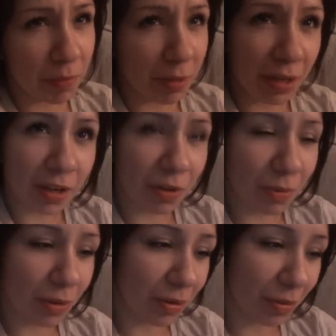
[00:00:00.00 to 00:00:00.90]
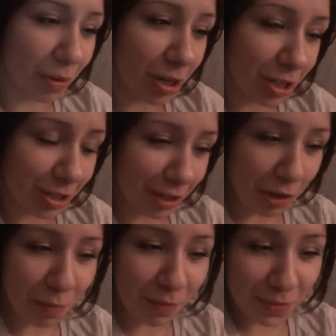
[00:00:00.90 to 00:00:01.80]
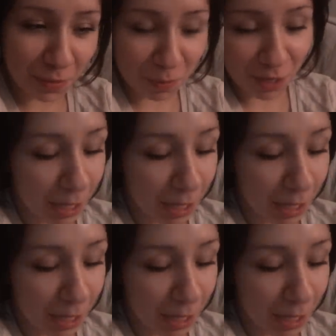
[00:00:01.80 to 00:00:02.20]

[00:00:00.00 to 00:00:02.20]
but like you won't go watch scary movies with me.